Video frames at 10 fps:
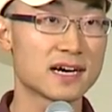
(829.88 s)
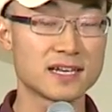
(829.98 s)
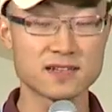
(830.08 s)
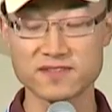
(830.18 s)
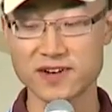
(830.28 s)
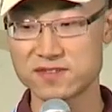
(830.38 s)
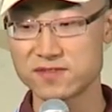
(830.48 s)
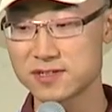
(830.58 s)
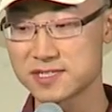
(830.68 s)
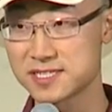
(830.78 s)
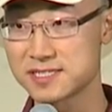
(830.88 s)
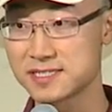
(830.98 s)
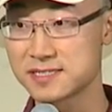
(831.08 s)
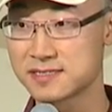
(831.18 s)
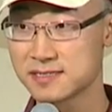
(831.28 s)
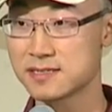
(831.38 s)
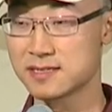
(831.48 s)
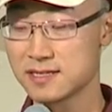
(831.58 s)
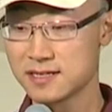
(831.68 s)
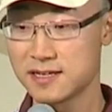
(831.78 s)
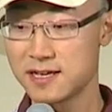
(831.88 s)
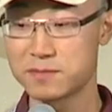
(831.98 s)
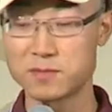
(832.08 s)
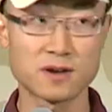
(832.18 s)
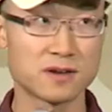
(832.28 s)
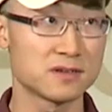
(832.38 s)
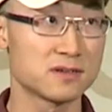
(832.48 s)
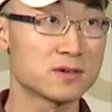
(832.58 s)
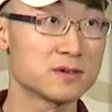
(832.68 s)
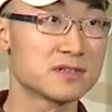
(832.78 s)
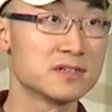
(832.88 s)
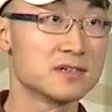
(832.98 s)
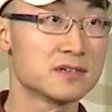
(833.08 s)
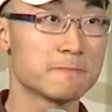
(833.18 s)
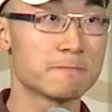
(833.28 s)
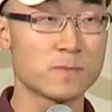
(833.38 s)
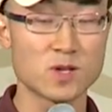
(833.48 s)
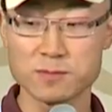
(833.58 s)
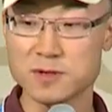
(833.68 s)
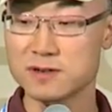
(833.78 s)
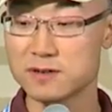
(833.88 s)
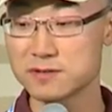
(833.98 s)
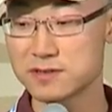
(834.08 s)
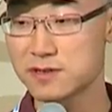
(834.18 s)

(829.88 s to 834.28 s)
identified vertices among all the among all,